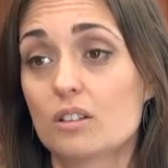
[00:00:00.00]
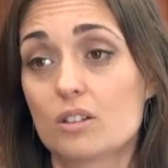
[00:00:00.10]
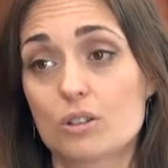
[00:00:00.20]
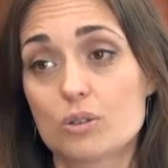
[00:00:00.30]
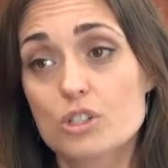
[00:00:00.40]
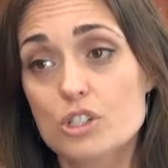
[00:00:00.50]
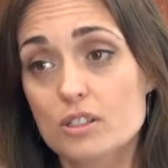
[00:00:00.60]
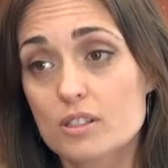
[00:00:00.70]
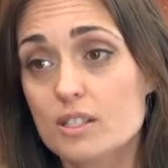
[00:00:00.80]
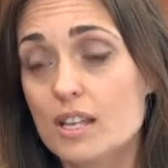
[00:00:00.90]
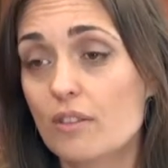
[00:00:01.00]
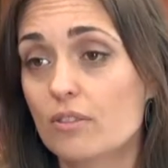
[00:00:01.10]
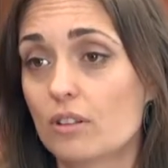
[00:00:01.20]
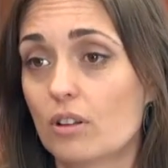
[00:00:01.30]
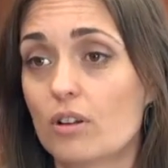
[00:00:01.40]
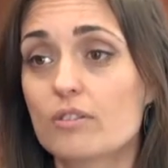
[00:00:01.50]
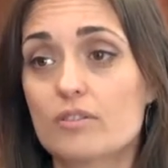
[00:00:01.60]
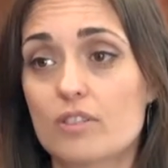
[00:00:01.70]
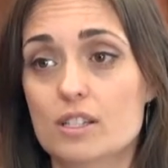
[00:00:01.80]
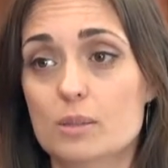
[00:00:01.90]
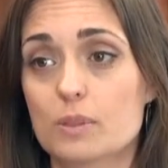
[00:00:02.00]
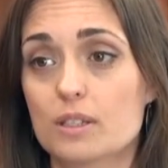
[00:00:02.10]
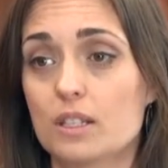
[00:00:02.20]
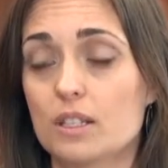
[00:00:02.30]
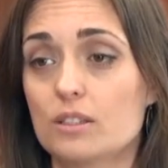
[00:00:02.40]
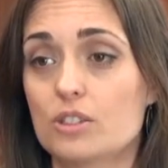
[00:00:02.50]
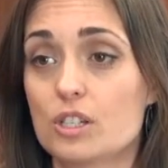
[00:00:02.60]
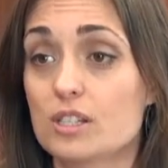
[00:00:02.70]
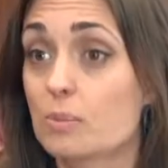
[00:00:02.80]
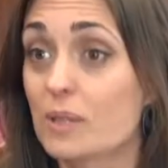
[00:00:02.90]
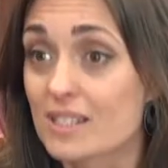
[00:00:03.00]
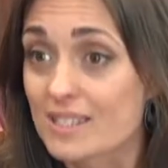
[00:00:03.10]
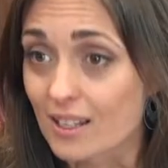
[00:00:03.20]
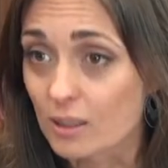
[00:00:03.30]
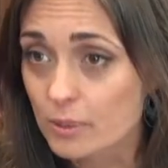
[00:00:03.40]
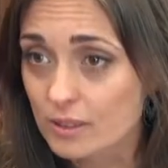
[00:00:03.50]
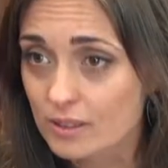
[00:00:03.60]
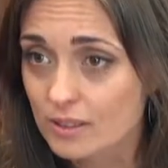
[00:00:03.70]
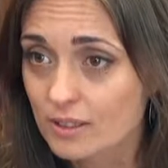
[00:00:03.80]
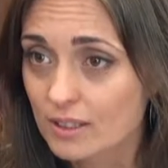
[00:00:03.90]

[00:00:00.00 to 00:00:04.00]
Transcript: A lot of Christians have a lot of investment in Jesus being celibate,